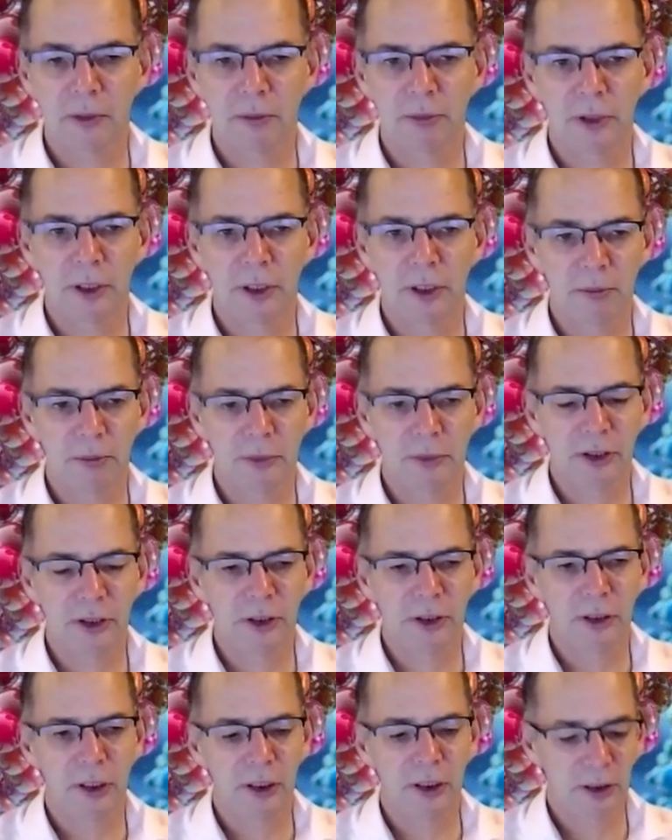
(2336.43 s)
But
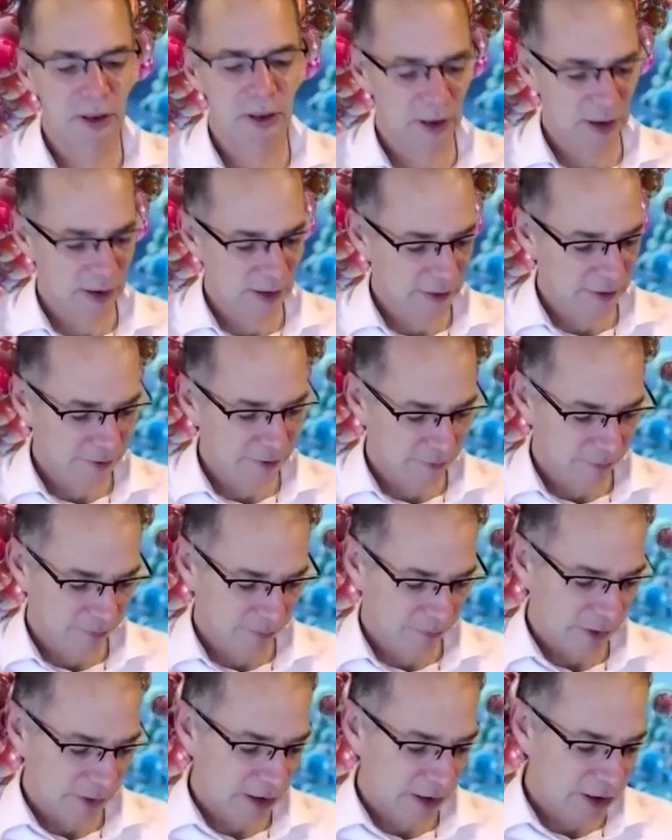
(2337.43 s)
there are
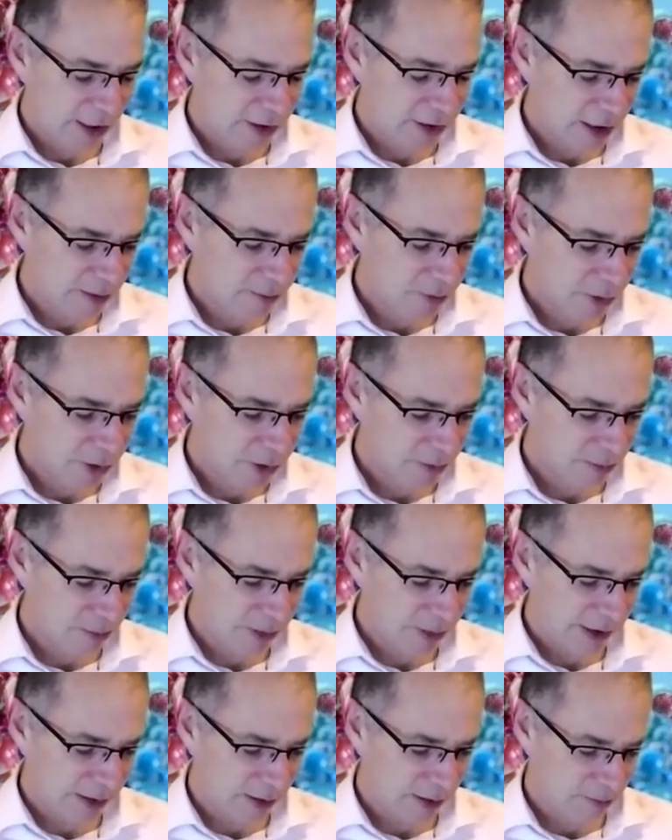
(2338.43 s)
generally, most
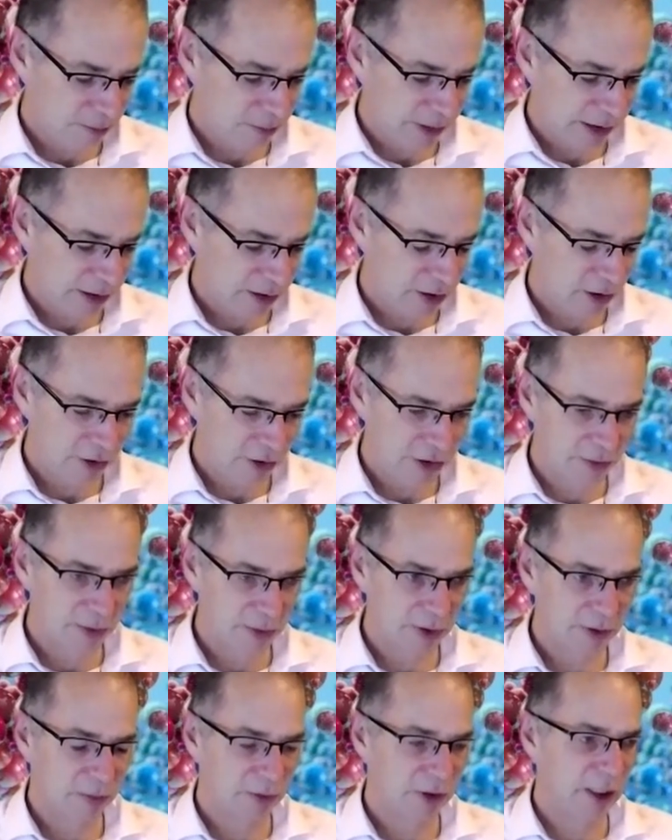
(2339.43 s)
big towns
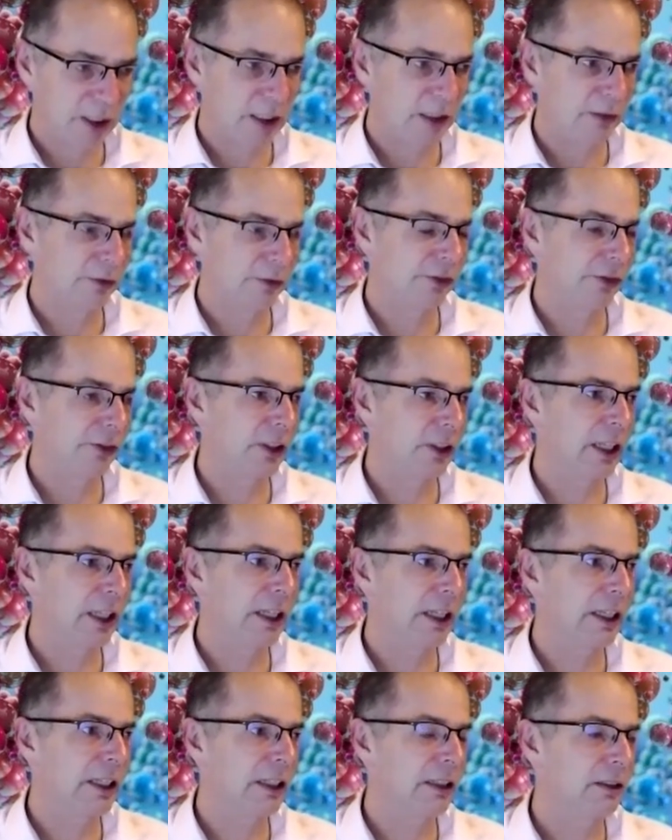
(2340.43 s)
would have
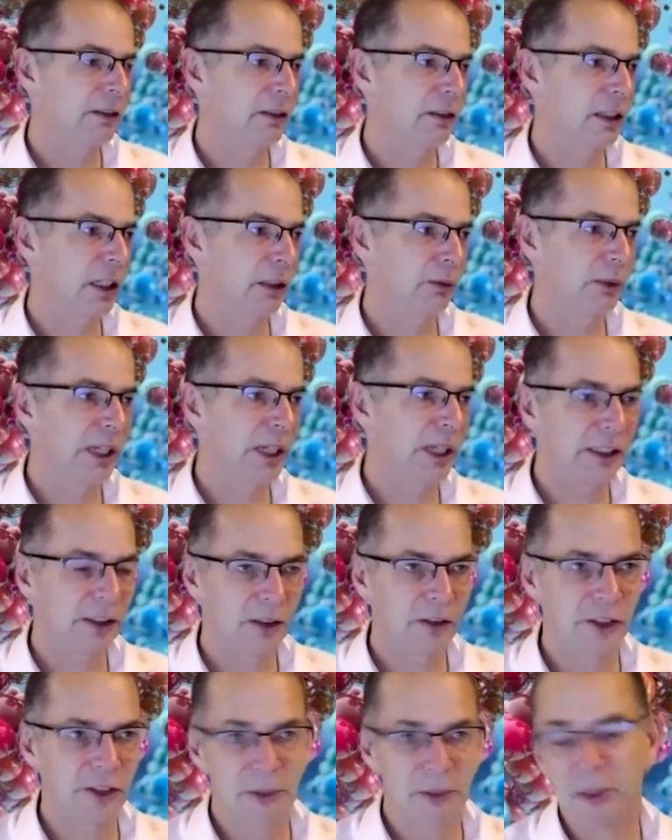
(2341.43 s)
a
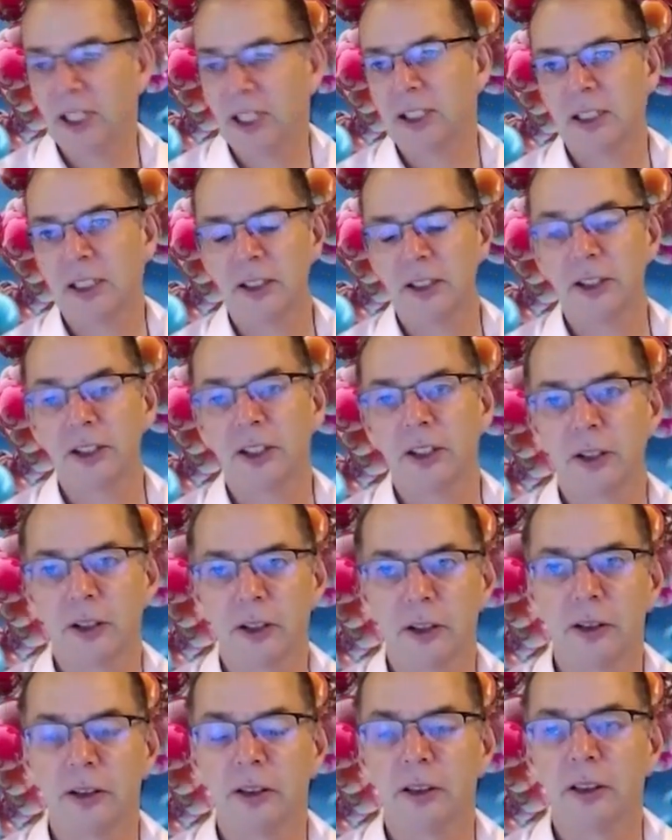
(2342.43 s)
retinal specialist
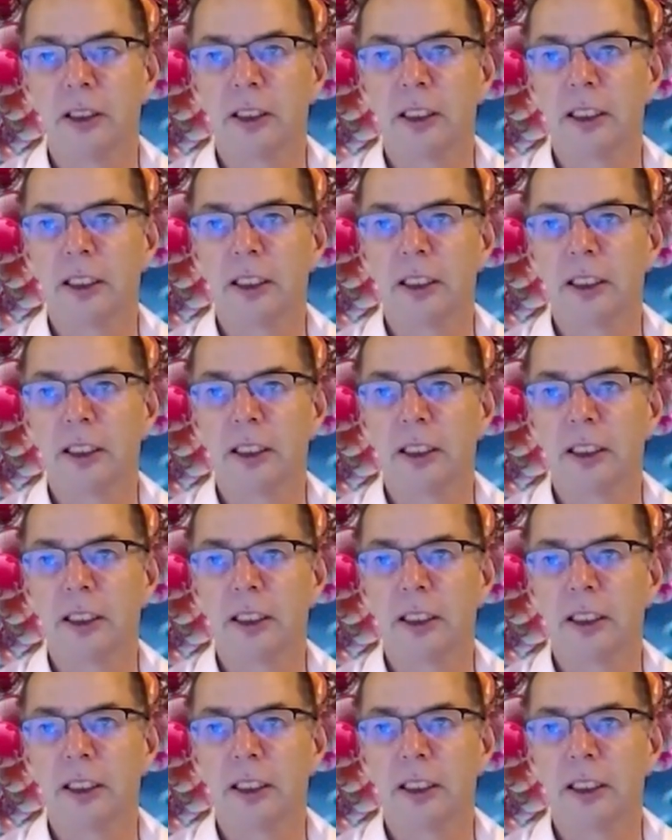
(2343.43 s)
who